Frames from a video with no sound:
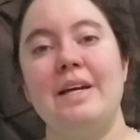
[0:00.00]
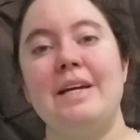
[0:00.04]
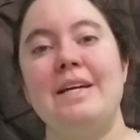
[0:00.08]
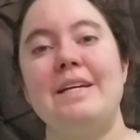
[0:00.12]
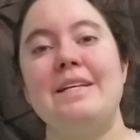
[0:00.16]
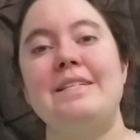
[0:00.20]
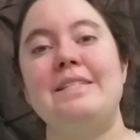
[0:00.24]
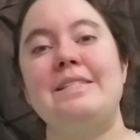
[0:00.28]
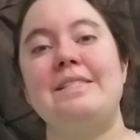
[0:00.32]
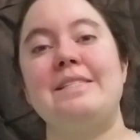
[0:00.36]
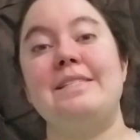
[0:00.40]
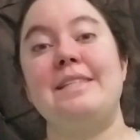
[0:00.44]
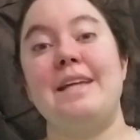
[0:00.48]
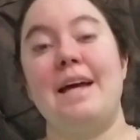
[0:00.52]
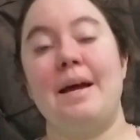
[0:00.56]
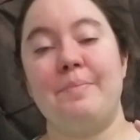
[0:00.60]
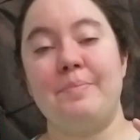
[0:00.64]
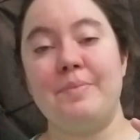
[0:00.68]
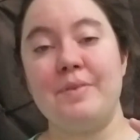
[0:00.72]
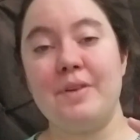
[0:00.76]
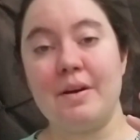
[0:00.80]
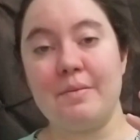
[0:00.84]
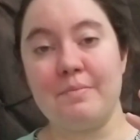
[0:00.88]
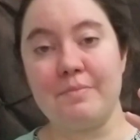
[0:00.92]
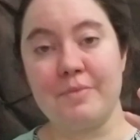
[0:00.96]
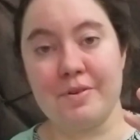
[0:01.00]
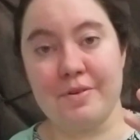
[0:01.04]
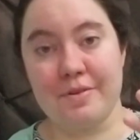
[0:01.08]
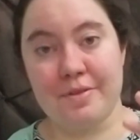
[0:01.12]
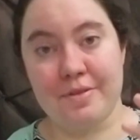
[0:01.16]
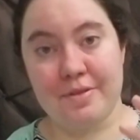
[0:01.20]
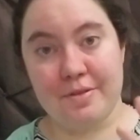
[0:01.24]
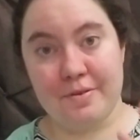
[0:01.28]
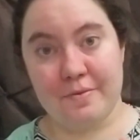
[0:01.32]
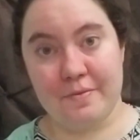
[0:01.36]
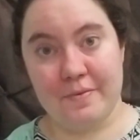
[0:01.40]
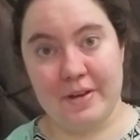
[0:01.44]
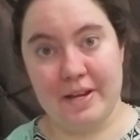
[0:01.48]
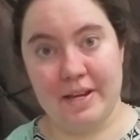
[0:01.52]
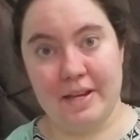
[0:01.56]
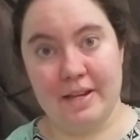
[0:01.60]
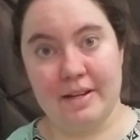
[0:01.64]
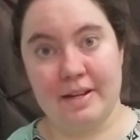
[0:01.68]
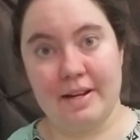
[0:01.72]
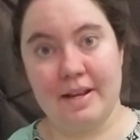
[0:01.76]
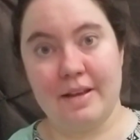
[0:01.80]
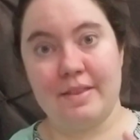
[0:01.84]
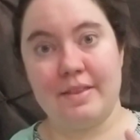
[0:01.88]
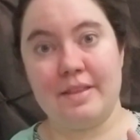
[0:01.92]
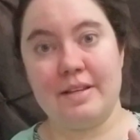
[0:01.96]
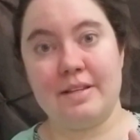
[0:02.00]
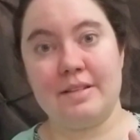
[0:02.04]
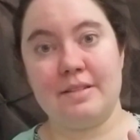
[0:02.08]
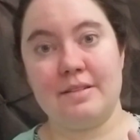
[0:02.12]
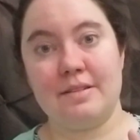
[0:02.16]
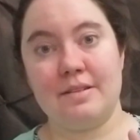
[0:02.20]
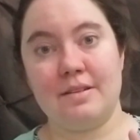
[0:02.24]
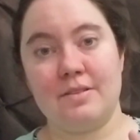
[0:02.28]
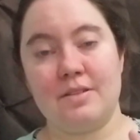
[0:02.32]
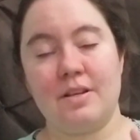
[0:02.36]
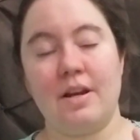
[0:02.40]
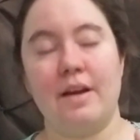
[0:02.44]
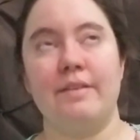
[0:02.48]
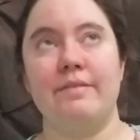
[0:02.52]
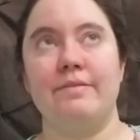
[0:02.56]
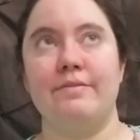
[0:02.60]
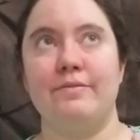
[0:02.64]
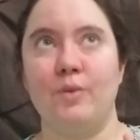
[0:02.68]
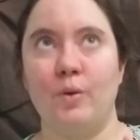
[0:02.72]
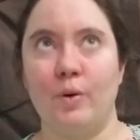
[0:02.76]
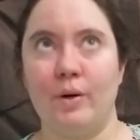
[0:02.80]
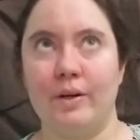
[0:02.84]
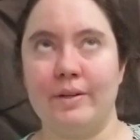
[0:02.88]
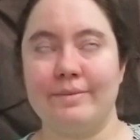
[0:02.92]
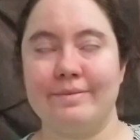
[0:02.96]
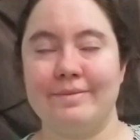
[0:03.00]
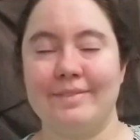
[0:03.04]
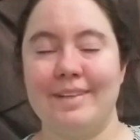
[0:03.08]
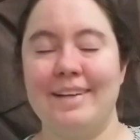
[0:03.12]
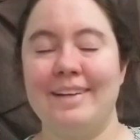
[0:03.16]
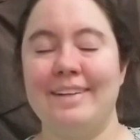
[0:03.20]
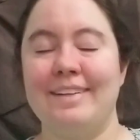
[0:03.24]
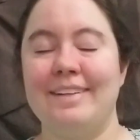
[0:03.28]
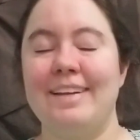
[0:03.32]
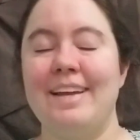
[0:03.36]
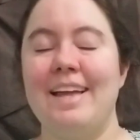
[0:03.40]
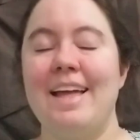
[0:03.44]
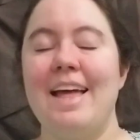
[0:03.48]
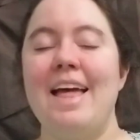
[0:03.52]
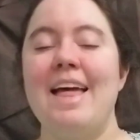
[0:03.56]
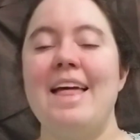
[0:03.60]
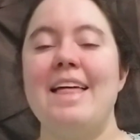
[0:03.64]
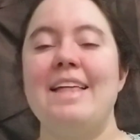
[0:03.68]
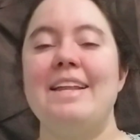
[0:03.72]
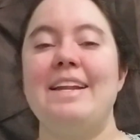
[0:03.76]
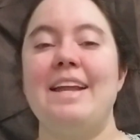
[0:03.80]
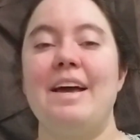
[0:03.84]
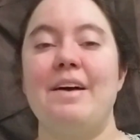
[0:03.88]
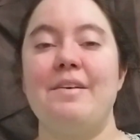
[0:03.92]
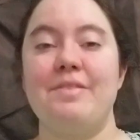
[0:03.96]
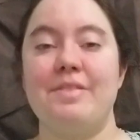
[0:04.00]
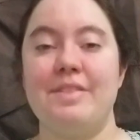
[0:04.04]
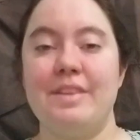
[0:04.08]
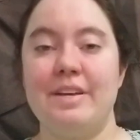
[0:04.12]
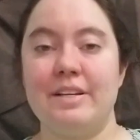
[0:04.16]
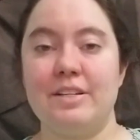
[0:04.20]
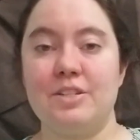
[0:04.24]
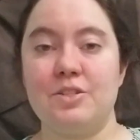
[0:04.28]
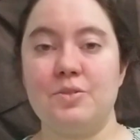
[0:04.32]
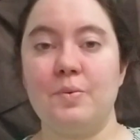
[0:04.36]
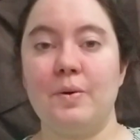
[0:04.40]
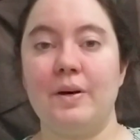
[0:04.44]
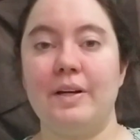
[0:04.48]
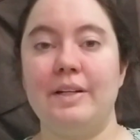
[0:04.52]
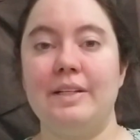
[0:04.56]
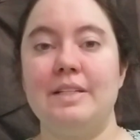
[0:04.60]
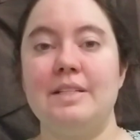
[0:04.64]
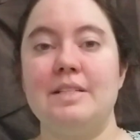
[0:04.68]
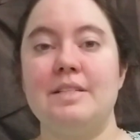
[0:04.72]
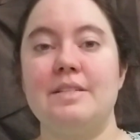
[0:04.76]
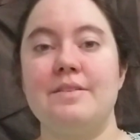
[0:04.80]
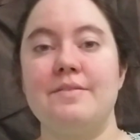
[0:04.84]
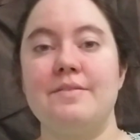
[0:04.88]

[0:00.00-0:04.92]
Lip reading: Step number three. Four. Now this one is